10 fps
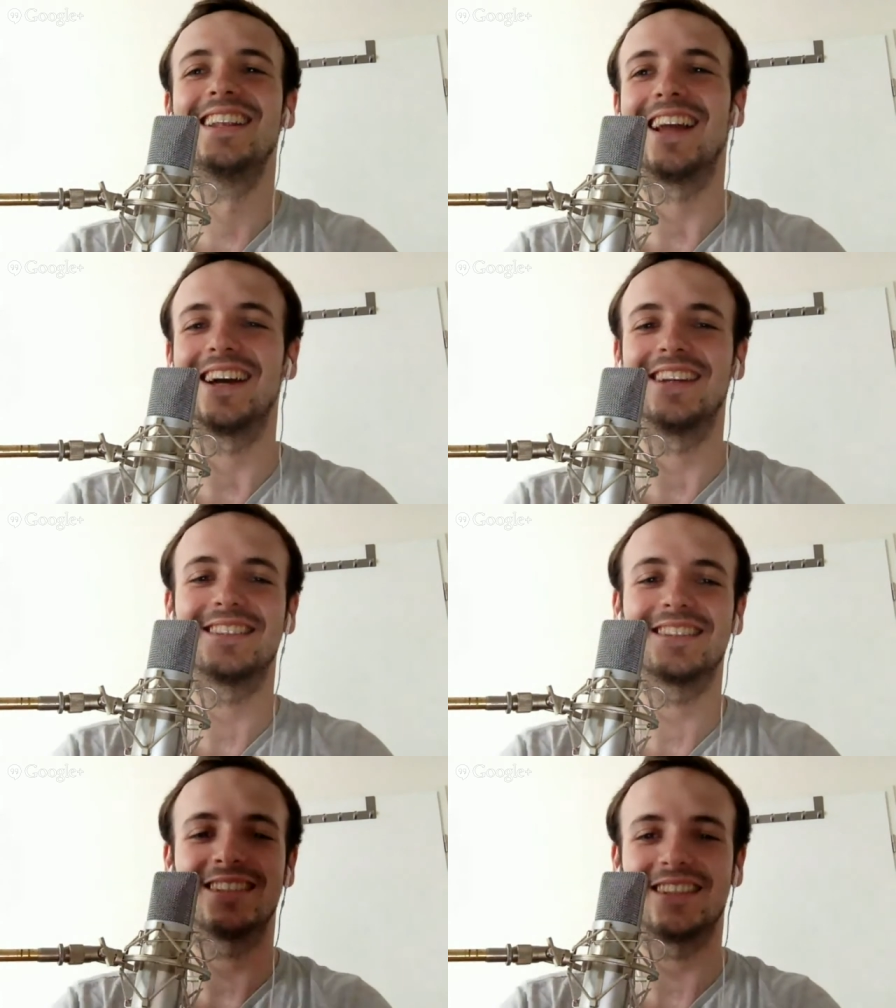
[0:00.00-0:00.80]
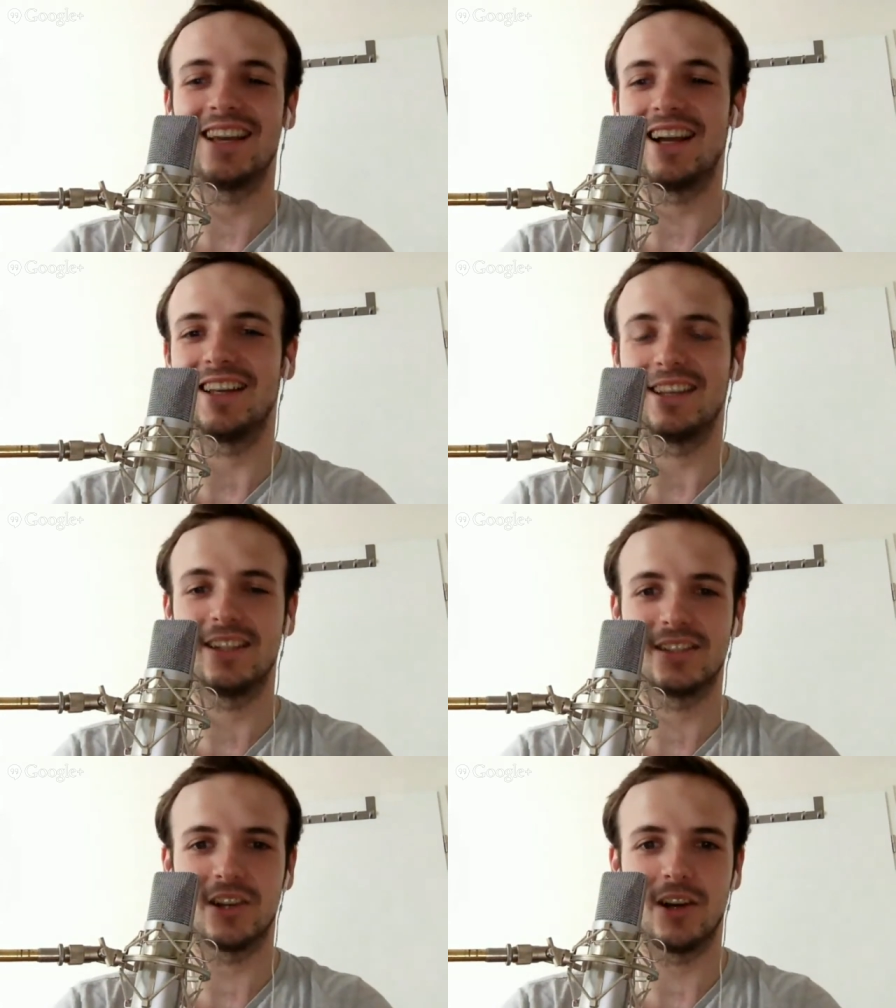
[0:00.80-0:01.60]
Nice. Yeah,
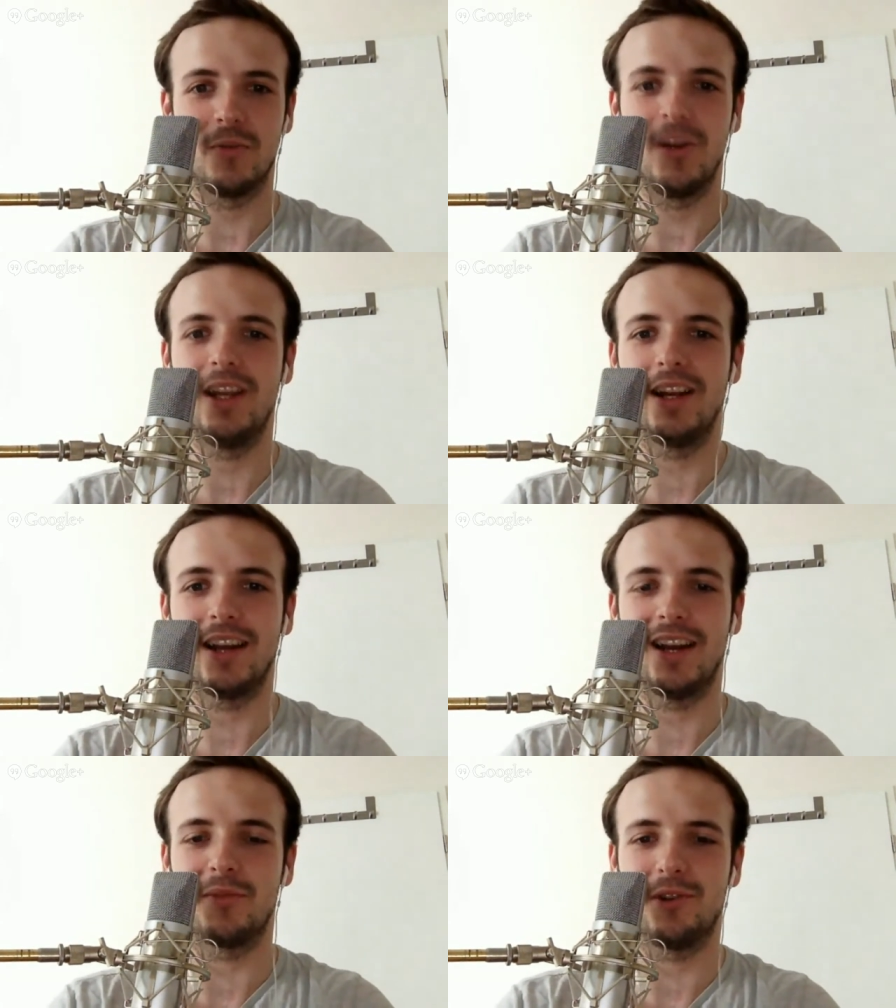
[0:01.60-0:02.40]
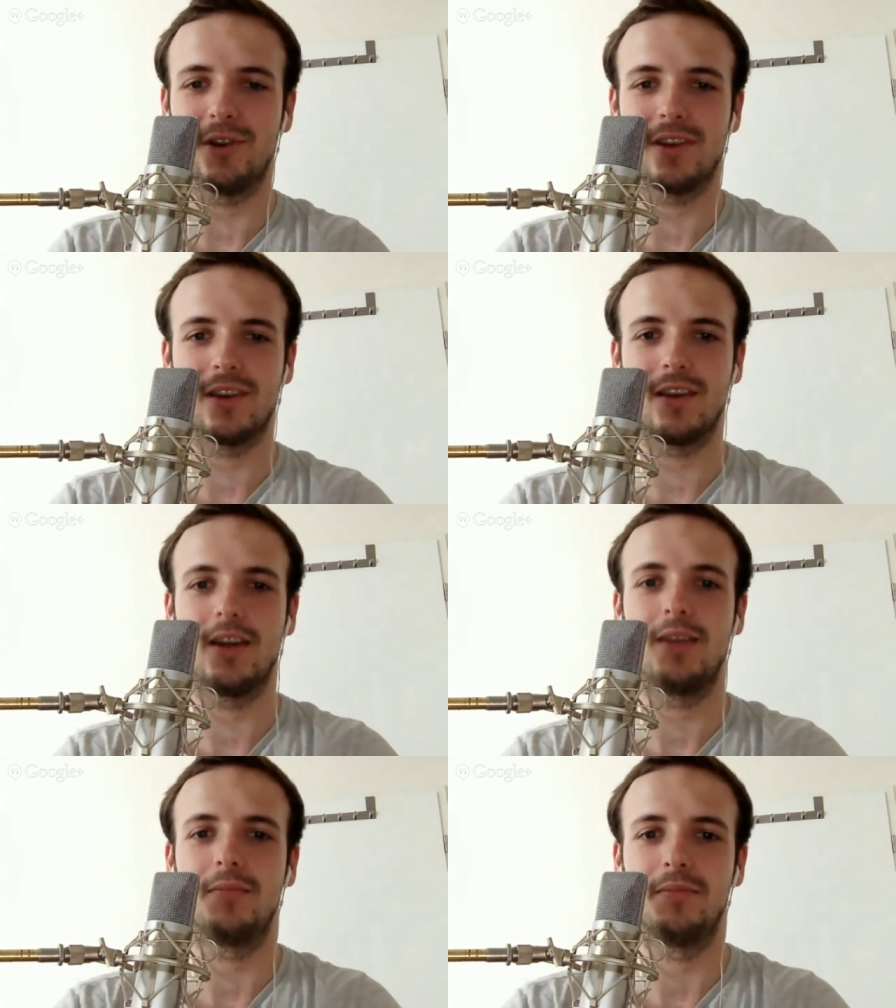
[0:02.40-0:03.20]
so I'm reading that book
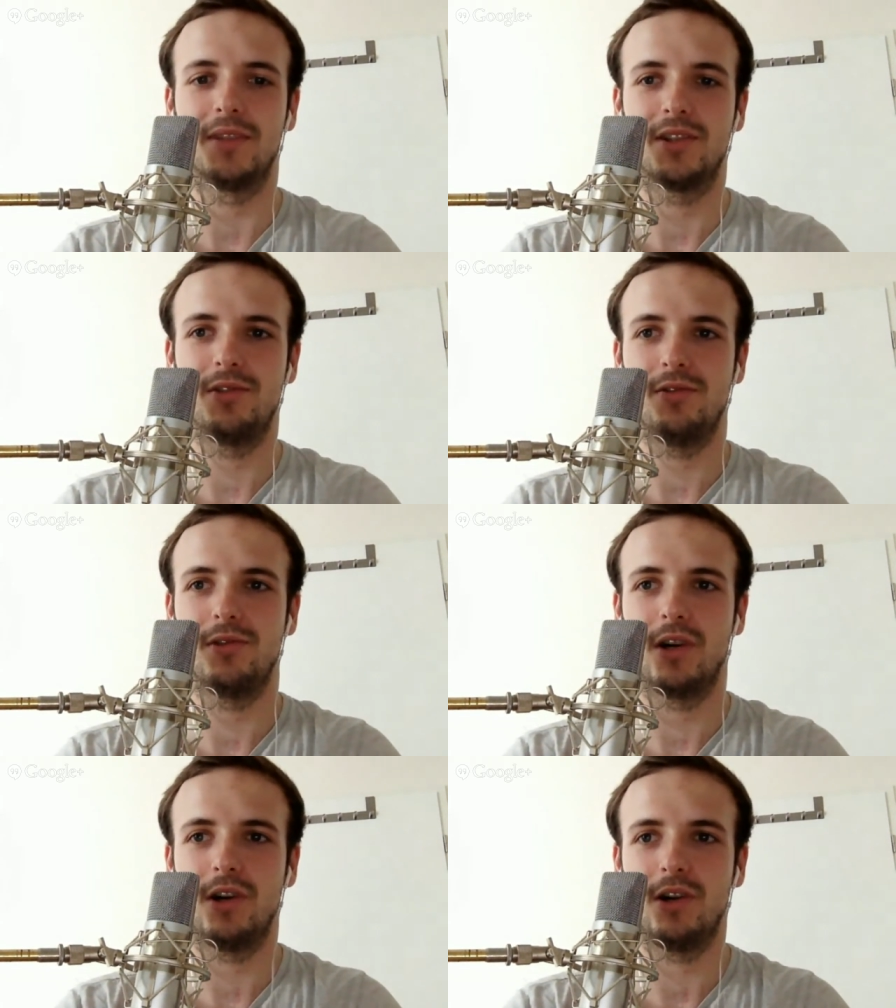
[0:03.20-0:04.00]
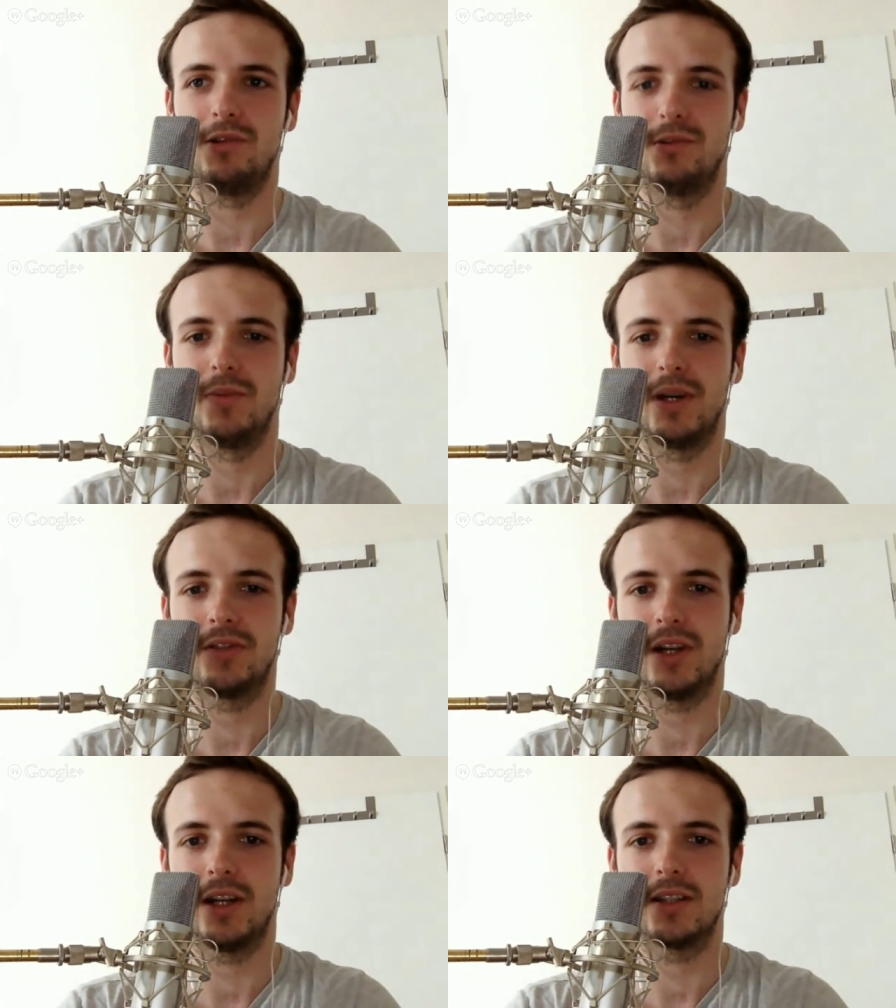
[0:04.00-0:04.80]
to hone my
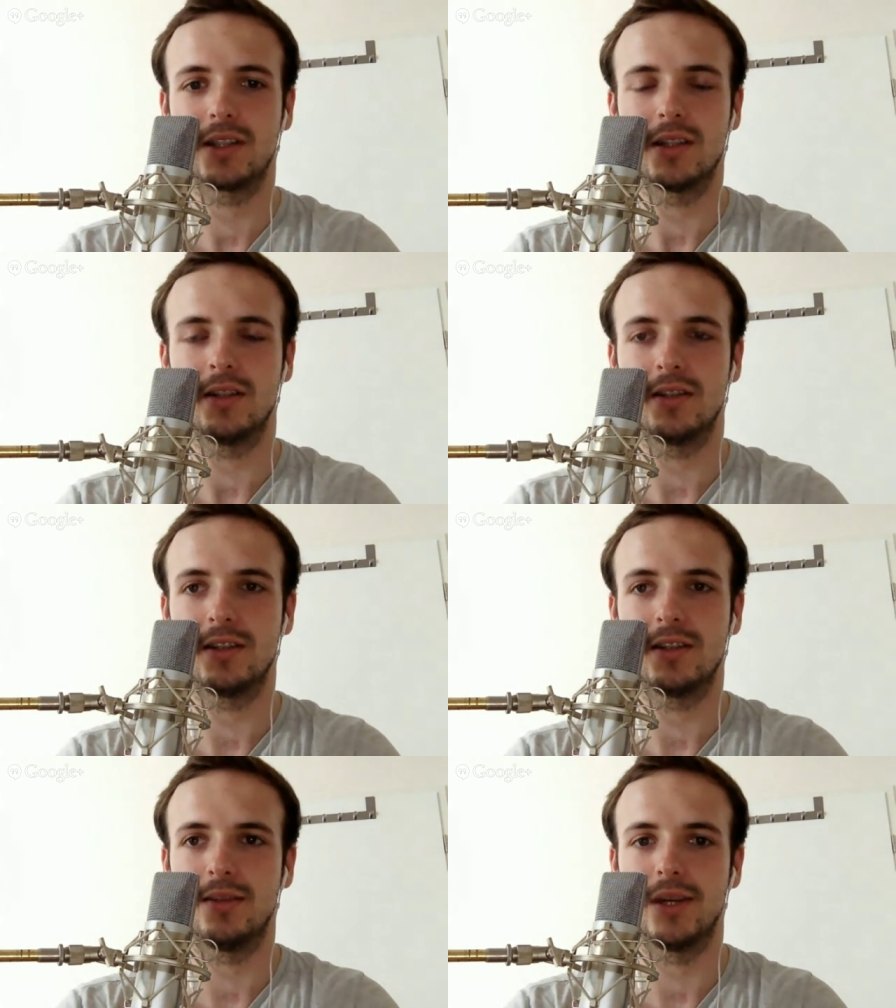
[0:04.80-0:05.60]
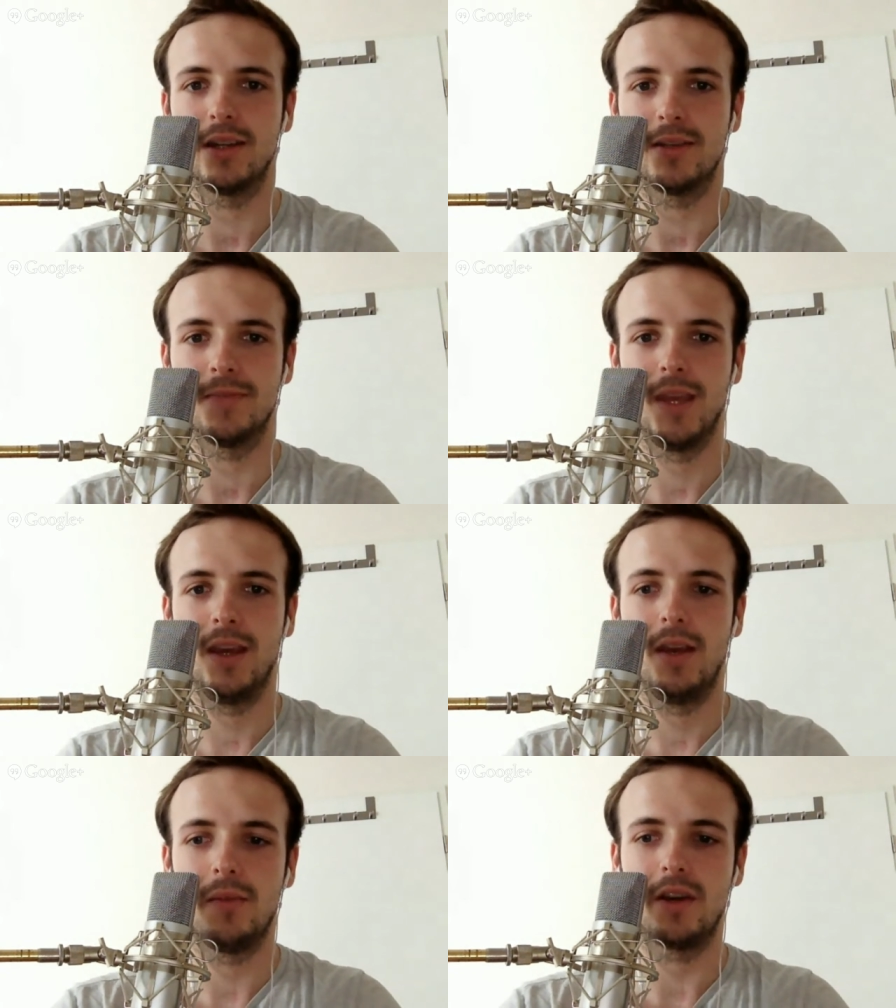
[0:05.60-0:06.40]
writing skills a little bit
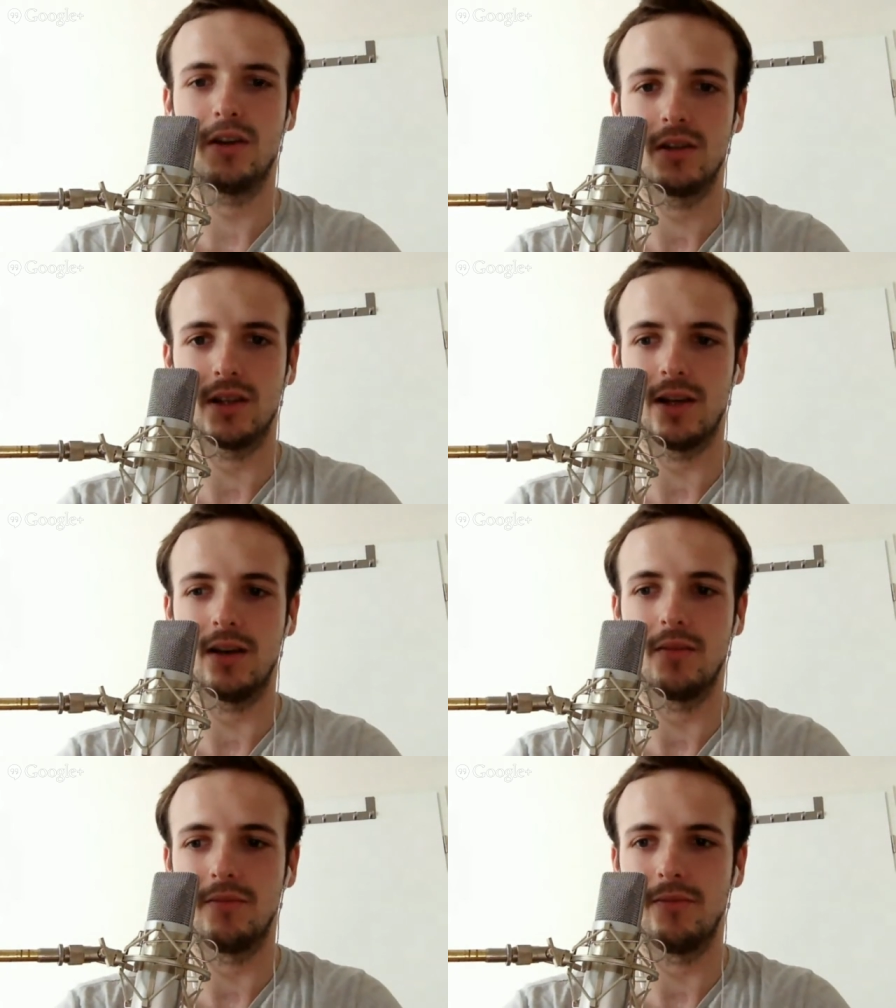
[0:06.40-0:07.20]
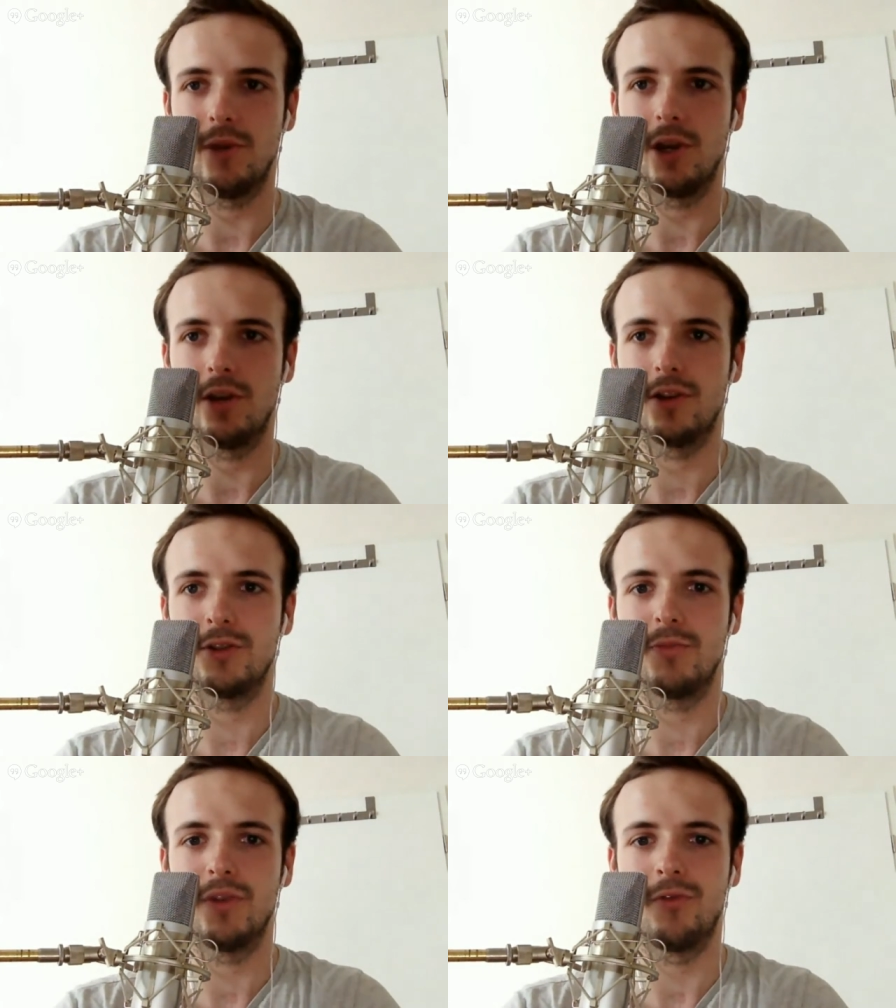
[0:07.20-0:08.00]
because we're going
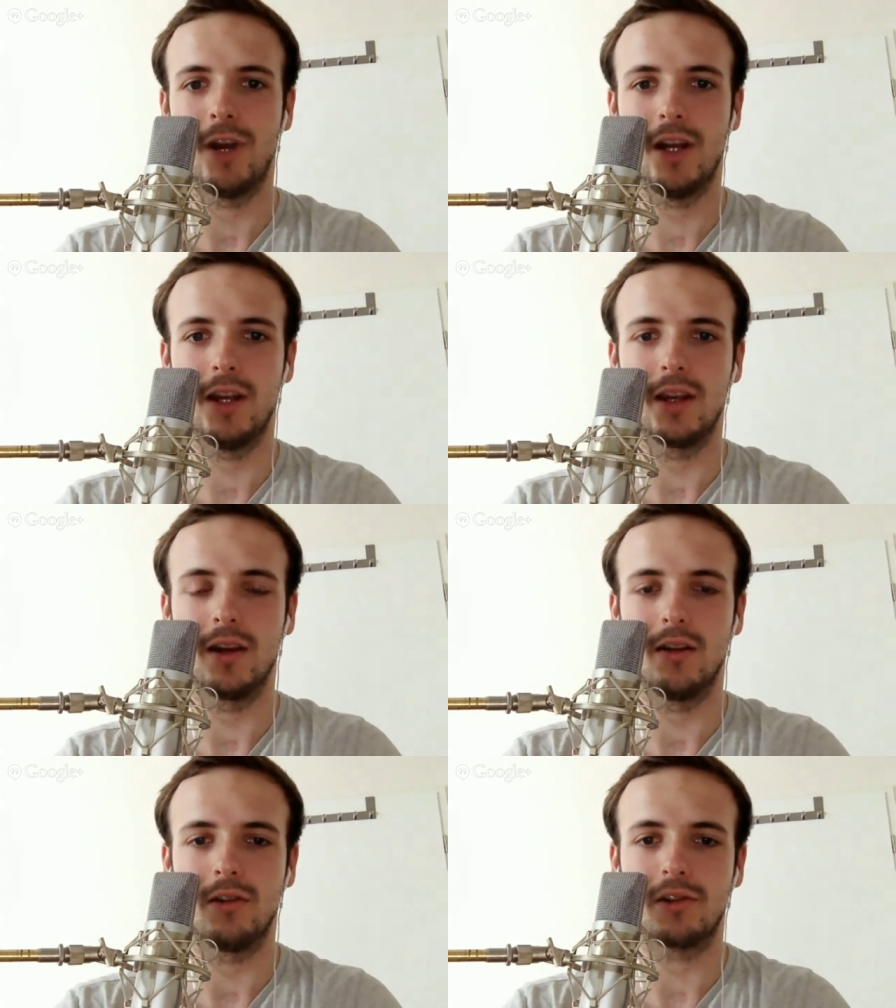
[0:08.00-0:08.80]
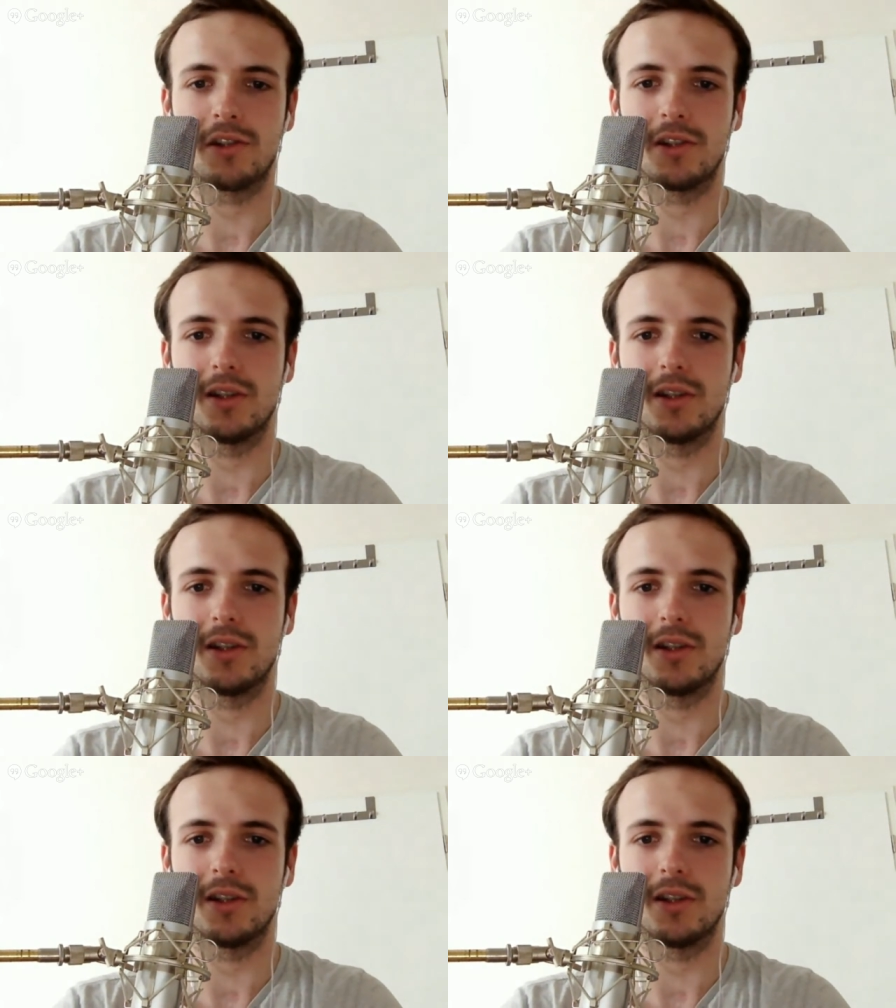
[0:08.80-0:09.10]
to be writing a lot